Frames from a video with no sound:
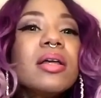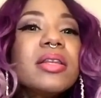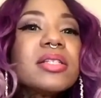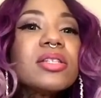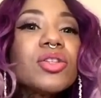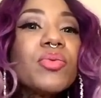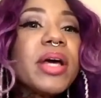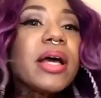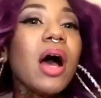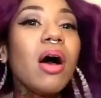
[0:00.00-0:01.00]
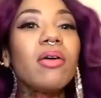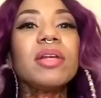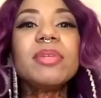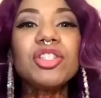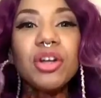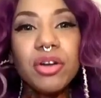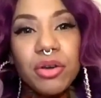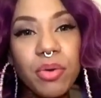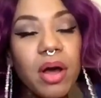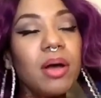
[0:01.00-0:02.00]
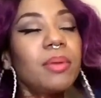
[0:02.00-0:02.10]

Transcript: This is the wig. Oh, let me show you